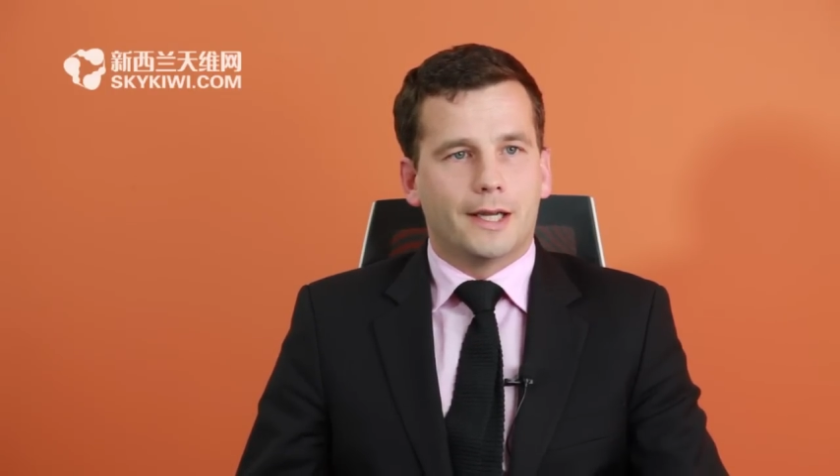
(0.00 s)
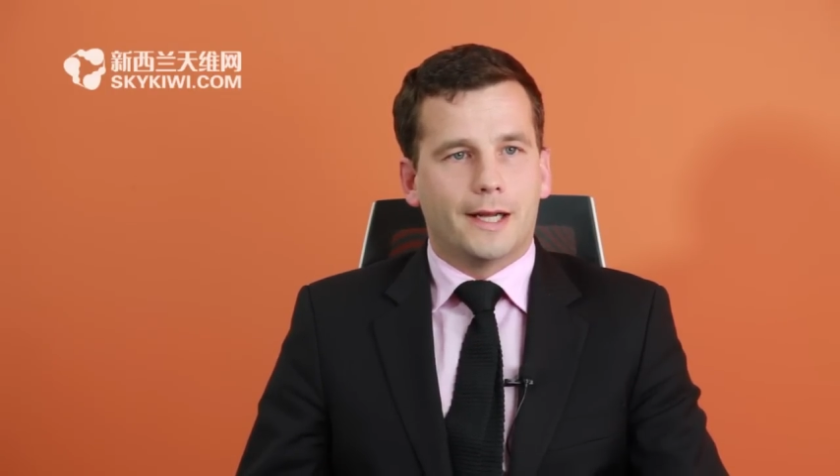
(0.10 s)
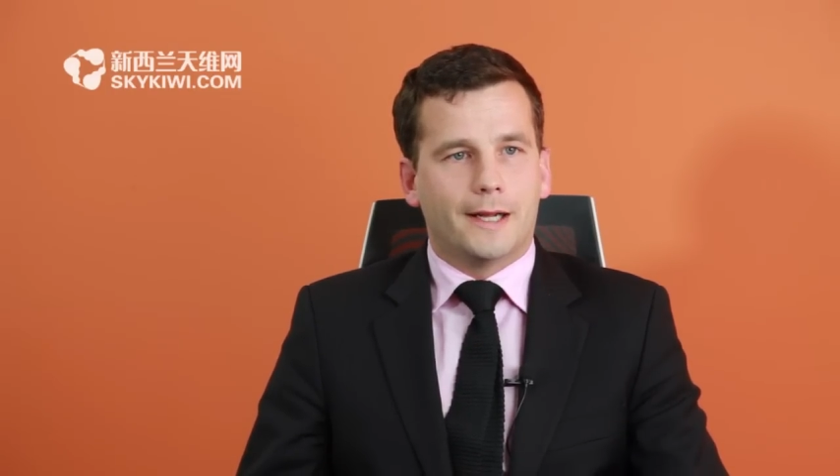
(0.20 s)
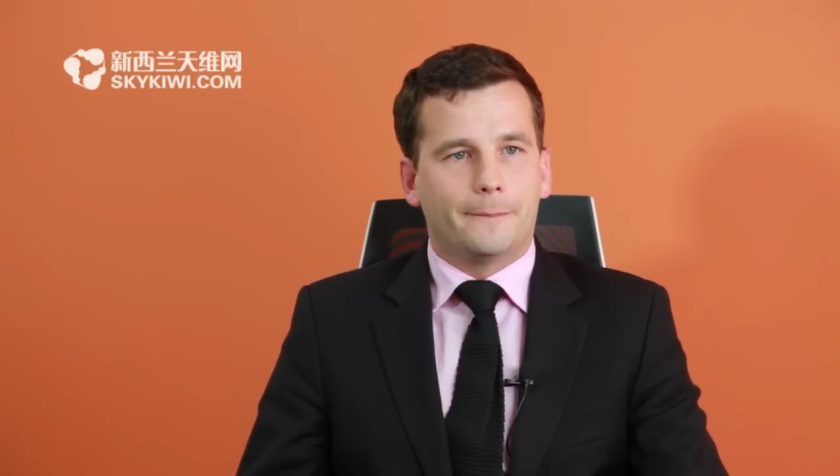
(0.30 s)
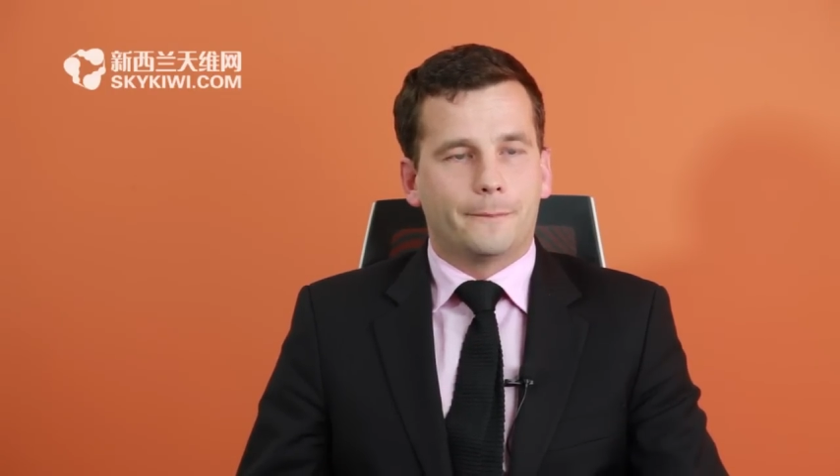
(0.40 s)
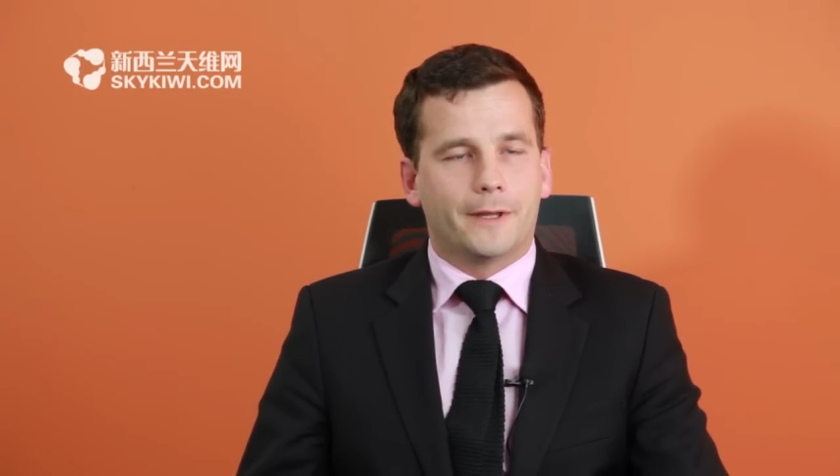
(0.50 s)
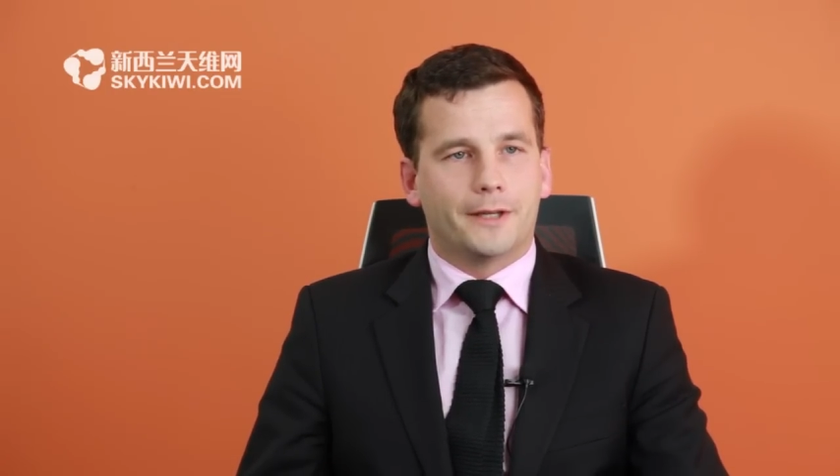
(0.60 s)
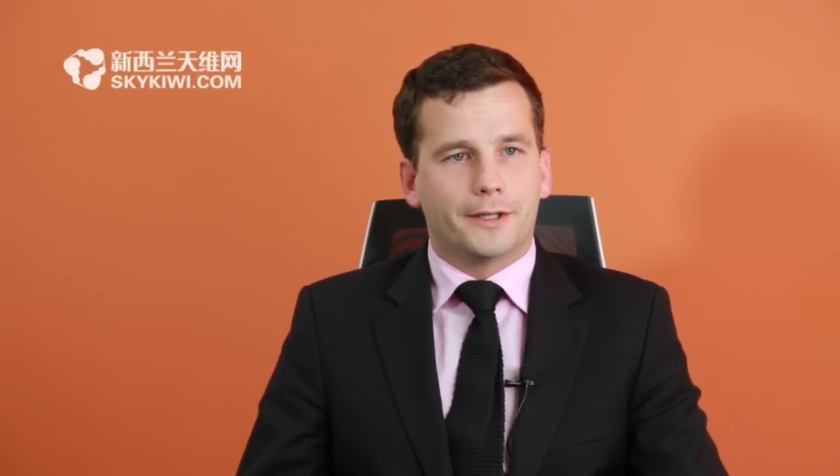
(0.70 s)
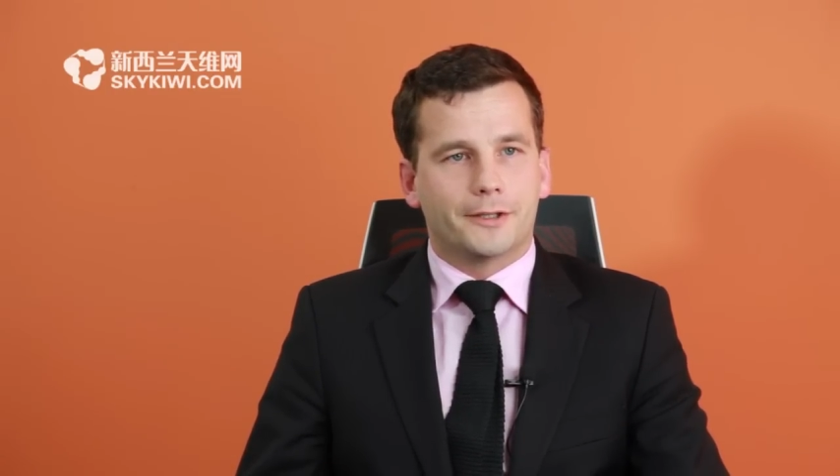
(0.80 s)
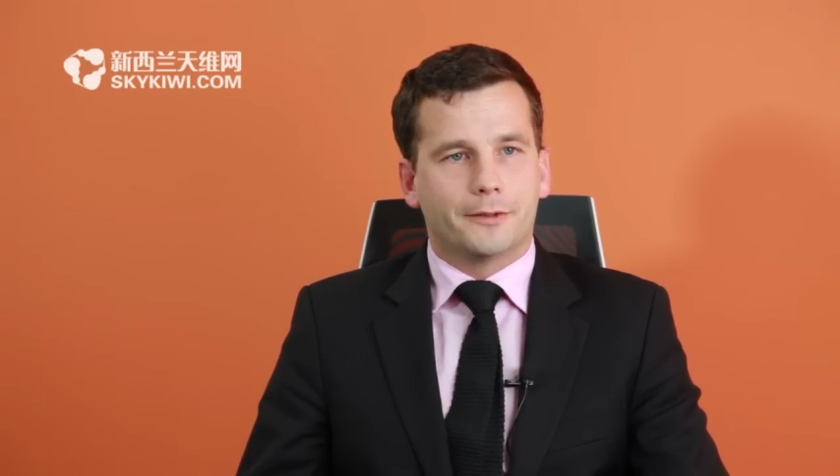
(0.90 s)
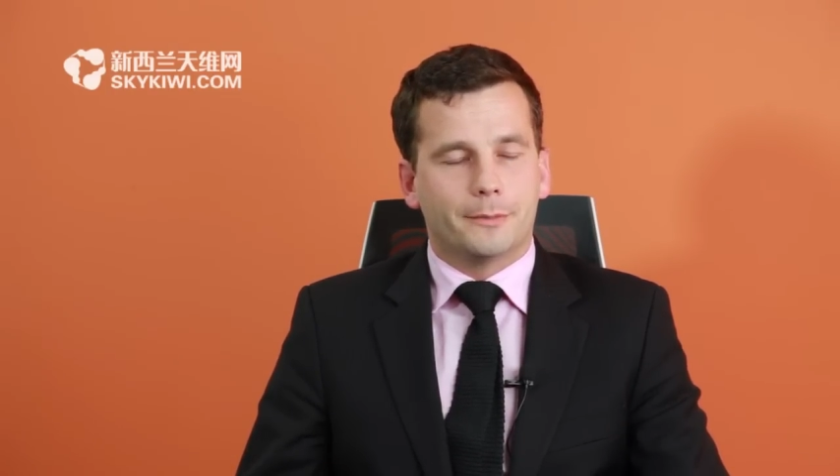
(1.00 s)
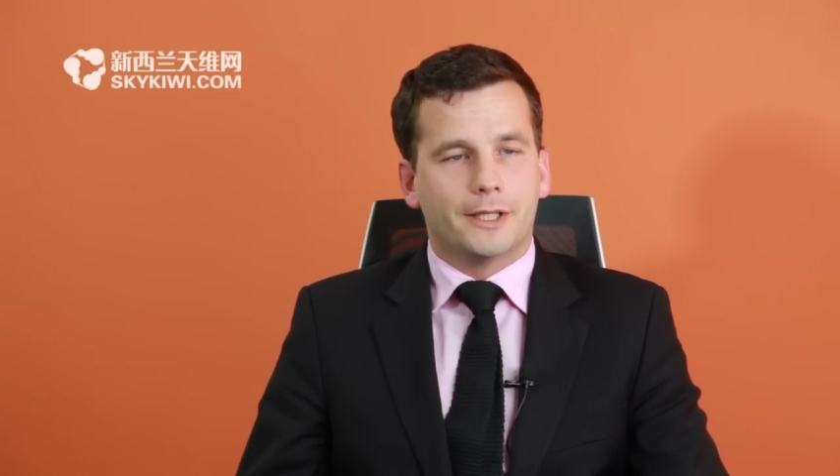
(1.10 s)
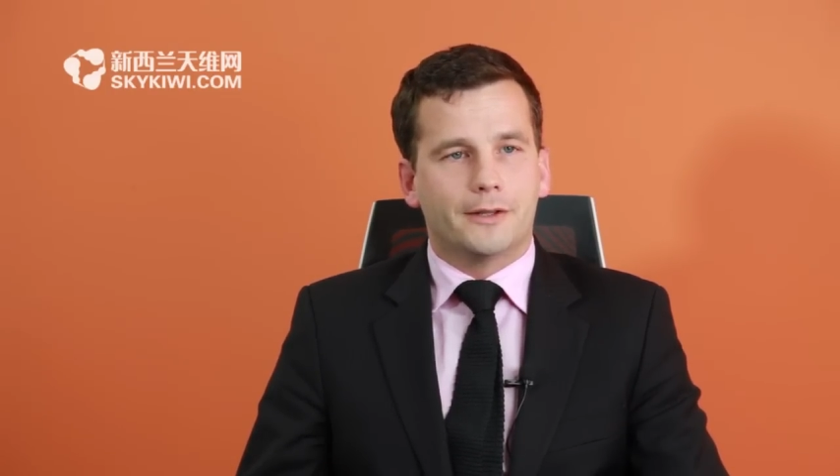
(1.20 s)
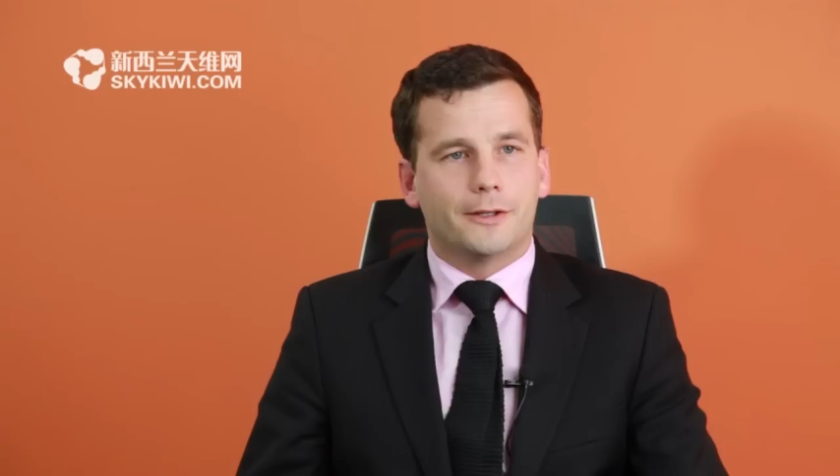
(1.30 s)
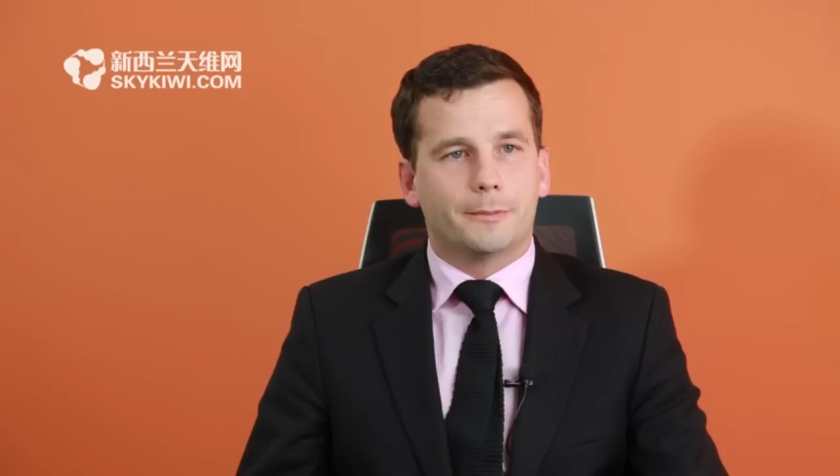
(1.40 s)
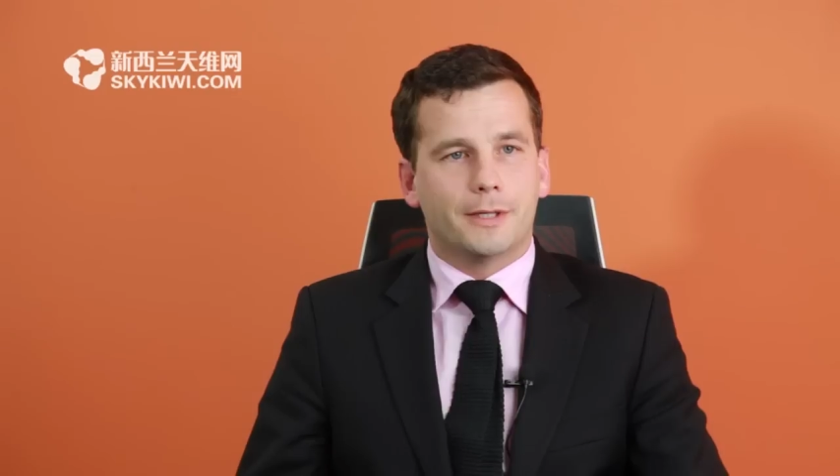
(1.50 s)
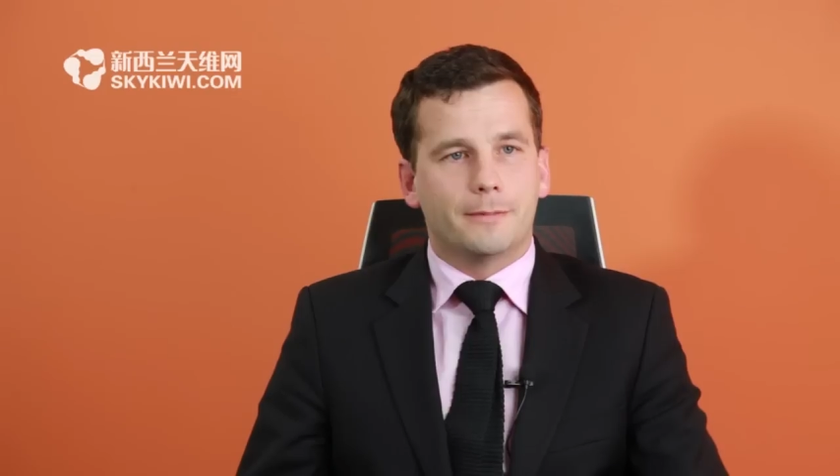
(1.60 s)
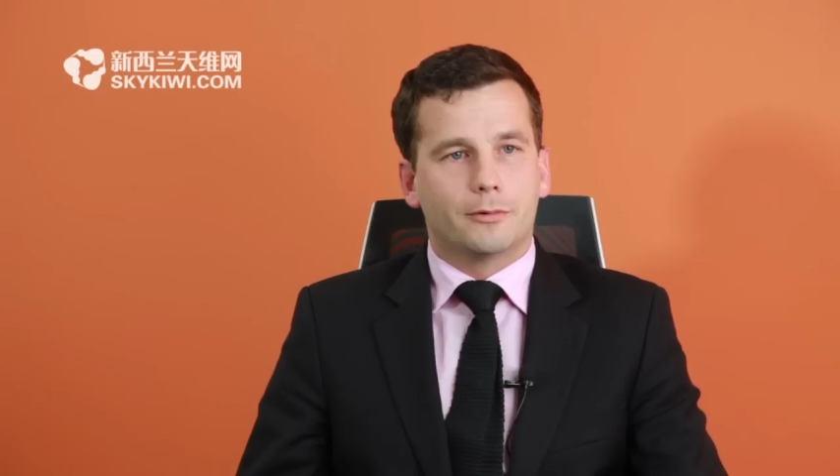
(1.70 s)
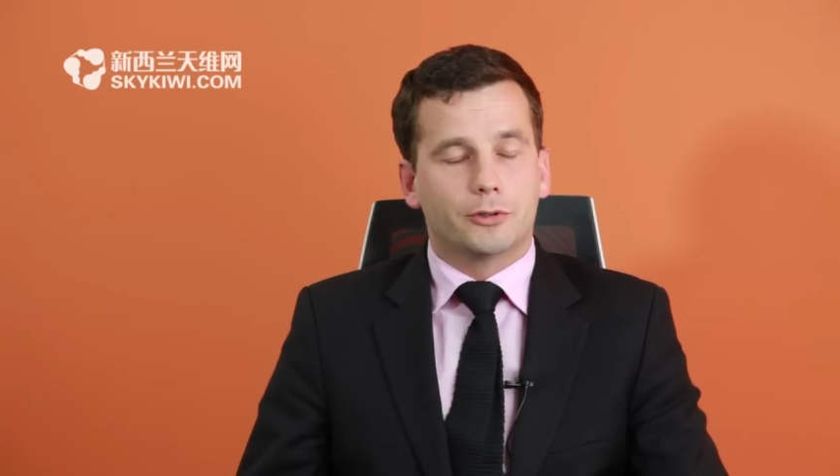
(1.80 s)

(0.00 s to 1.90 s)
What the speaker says: That doesn't mean that people